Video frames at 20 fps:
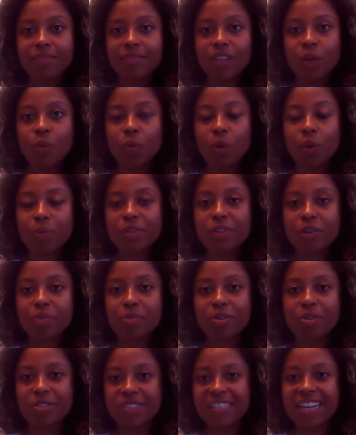What was your
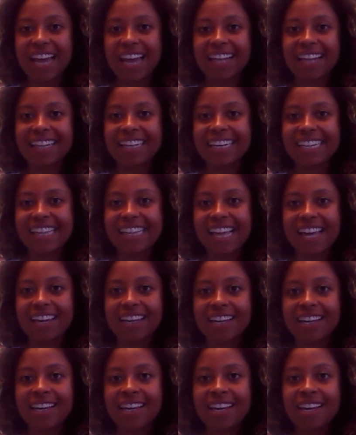personality like?
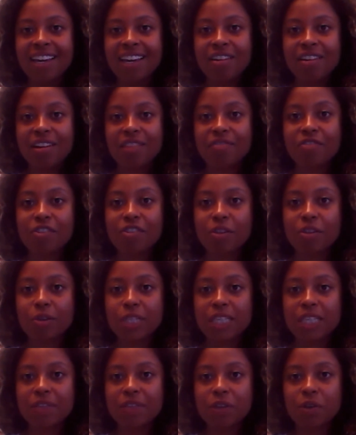And for
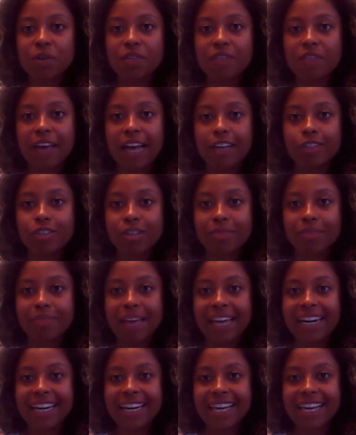those of you who have had
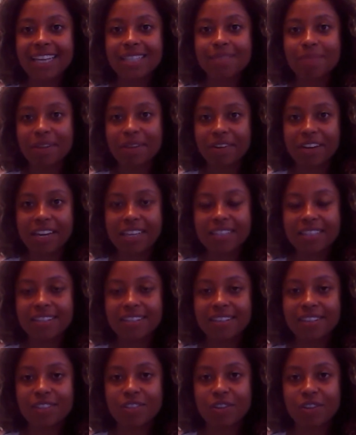traumatic
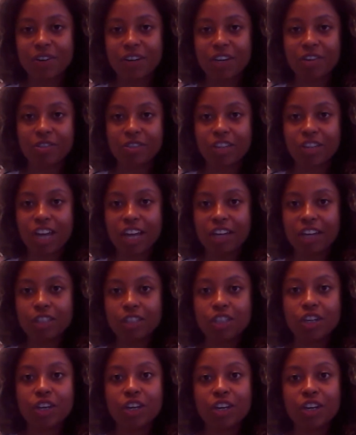experiences during your
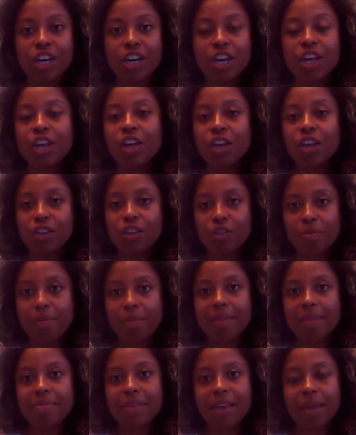childhood, you
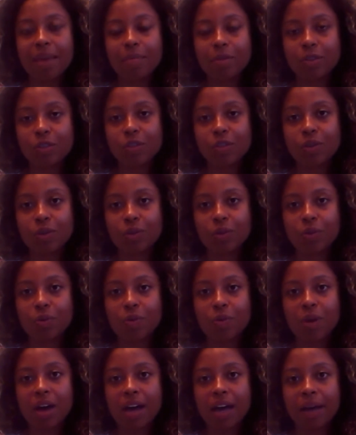may be able to
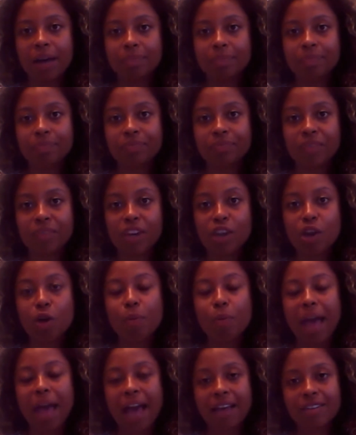go
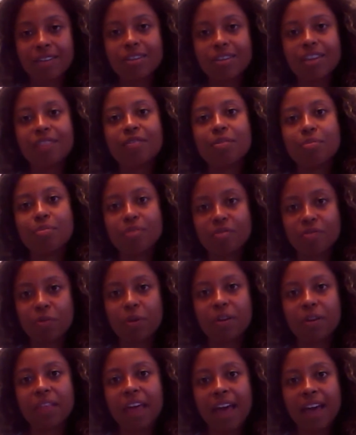back to even
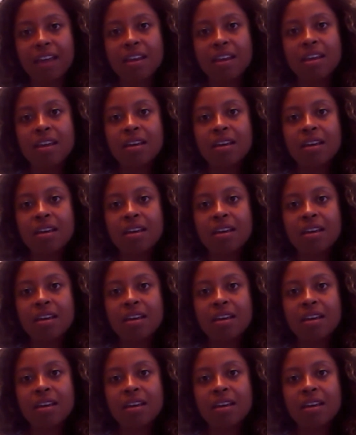before that